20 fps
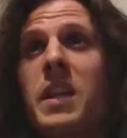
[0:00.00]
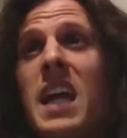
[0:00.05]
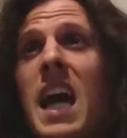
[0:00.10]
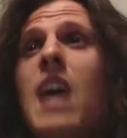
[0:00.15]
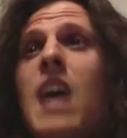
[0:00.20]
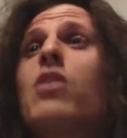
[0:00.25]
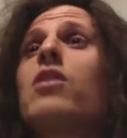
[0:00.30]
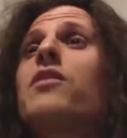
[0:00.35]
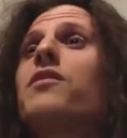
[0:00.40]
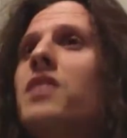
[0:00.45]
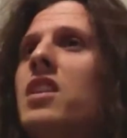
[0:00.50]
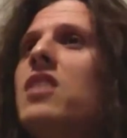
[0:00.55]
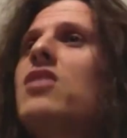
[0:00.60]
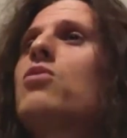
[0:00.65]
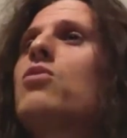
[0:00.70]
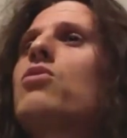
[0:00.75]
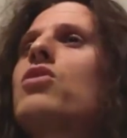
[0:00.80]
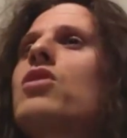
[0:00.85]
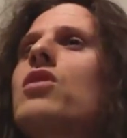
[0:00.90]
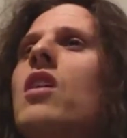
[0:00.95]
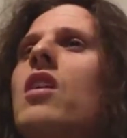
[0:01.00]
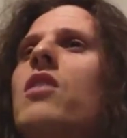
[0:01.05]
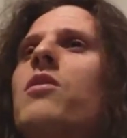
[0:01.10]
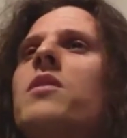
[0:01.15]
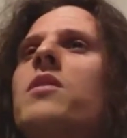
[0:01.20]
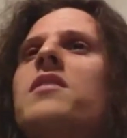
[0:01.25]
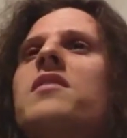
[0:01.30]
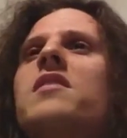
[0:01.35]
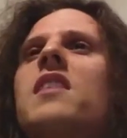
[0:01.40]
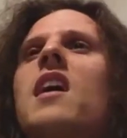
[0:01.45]
out of these two
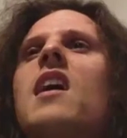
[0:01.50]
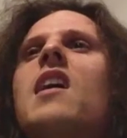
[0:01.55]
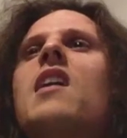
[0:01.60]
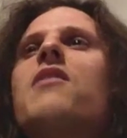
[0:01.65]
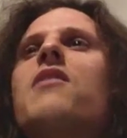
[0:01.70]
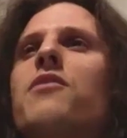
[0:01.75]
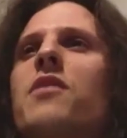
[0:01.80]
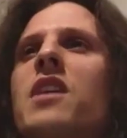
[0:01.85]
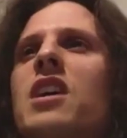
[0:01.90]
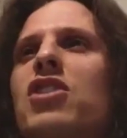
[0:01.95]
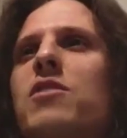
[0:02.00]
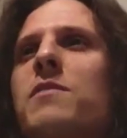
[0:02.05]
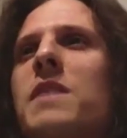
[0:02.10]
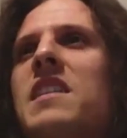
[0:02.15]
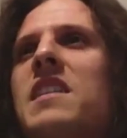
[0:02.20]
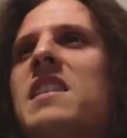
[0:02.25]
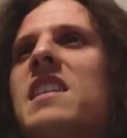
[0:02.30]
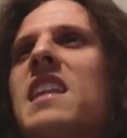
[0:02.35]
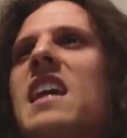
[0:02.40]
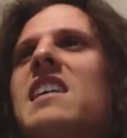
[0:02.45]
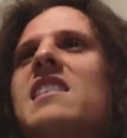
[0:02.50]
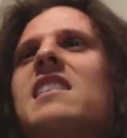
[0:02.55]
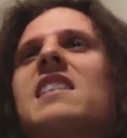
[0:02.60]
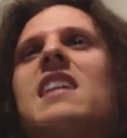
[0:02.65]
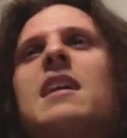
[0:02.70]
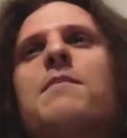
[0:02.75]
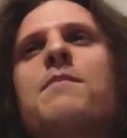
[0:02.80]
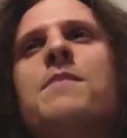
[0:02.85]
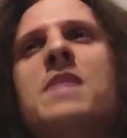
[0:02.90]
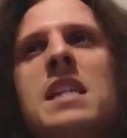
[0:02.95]
genres, thrash metal has
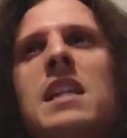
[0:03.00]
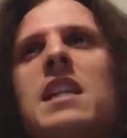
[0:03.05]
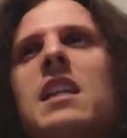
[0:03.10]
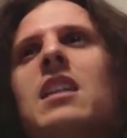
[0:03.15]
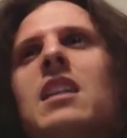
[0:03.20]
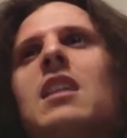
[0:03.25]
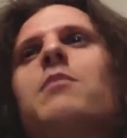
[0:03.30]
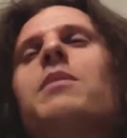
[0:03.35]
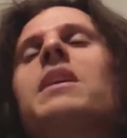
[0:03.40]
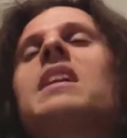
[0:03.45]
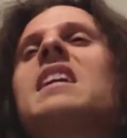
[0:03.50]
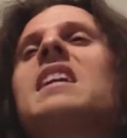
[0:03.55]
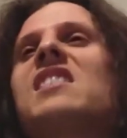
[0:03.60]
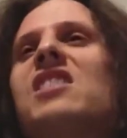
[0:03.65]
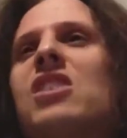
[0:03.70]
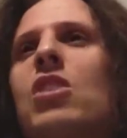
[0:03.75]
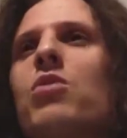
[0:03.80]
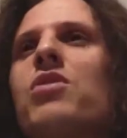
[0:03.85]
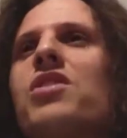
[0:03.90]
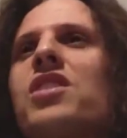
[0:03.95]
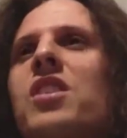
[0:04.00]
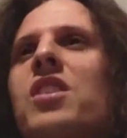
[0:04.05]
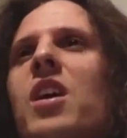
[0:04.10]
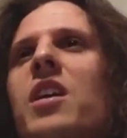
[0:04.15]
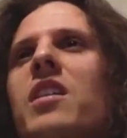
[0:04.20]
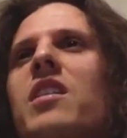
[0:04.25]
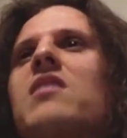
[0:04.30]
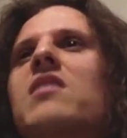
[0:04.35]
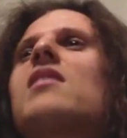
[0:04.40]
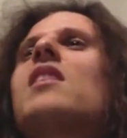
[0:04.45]
immediately been
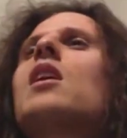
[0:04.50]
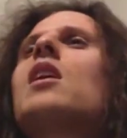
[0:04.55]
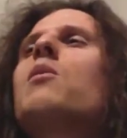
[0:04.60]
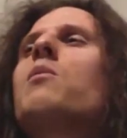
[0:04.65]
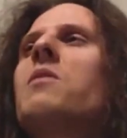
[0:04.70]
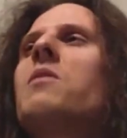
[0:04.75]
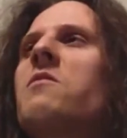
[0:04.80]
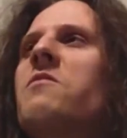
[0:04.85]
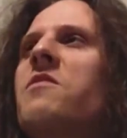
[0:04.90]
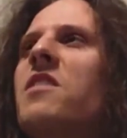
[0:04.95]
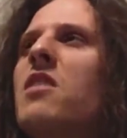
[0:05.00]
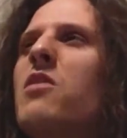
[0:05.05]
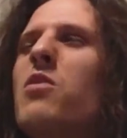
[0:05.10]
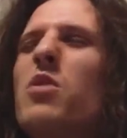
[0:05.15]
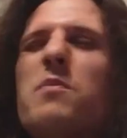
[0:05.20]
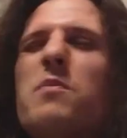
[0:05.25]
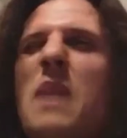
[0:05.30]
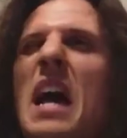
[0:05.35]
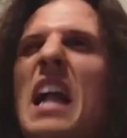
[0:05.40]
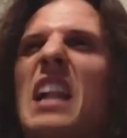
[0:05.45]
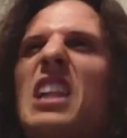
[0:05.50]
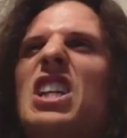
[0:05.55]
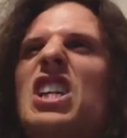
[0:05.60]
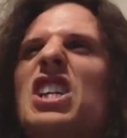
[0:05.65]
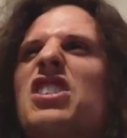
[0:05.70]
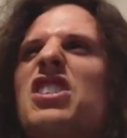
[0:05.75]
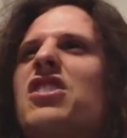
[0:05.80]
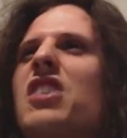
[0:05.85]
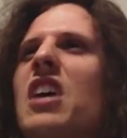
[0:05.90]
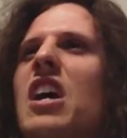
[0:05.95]
associated with the
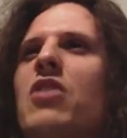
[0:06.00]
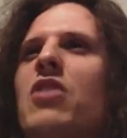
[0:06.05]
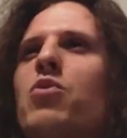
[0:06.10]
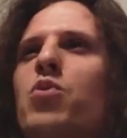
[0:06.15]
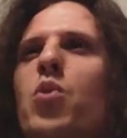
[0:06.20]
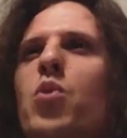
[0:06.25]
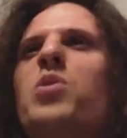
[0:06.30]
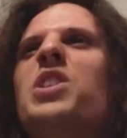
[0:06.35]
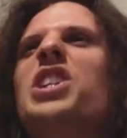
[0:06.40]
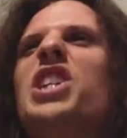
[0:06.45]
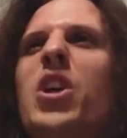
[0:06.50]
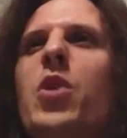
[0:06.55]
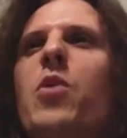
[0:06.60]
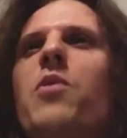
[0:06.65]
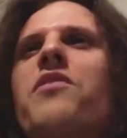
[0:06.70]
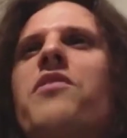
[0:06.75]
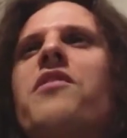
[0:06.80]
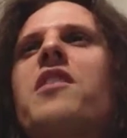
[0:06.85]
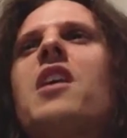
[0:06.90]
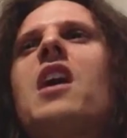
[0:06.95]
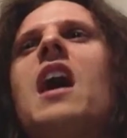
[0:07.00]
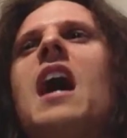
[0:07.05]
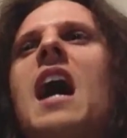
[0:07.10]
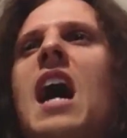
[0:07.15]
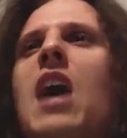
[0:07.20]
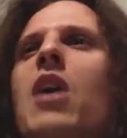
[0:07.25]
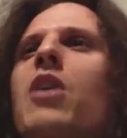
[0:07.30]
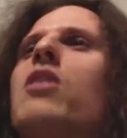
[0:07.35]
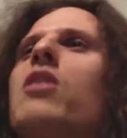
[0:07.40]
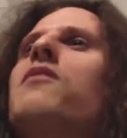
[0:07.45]
rebellious and rude youth
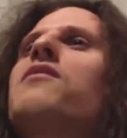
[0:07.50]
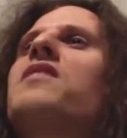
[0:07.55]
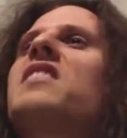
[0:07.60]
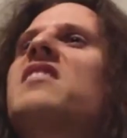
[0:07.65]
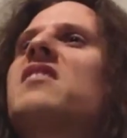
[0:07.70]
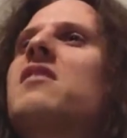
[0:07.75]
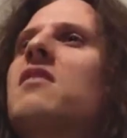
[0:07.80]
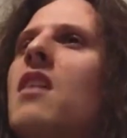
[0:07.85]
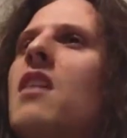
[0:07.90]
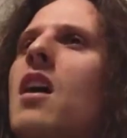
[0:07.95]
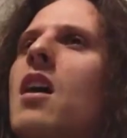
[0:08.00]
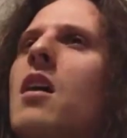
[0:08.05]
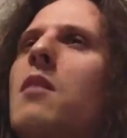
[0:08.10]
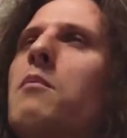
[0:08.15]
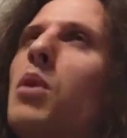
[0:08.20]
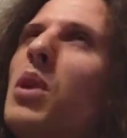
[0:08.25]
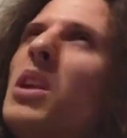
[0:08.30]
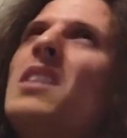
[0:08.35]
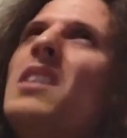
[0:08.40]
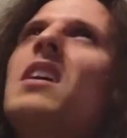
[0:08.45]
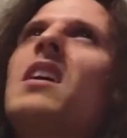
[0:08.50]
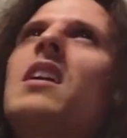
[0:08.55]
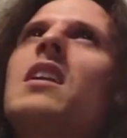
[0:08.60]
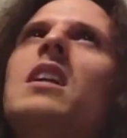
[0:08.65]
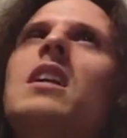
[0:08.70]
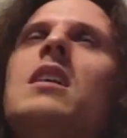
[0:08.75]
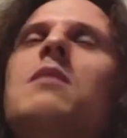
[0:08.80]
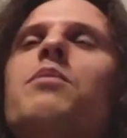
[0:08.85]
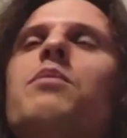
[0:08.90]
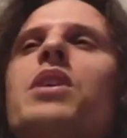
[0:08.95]
out of this
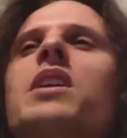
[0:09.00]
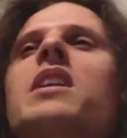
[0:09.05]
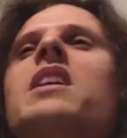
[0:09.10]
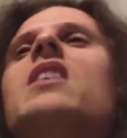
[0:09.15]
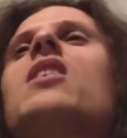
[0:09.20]
politically pretty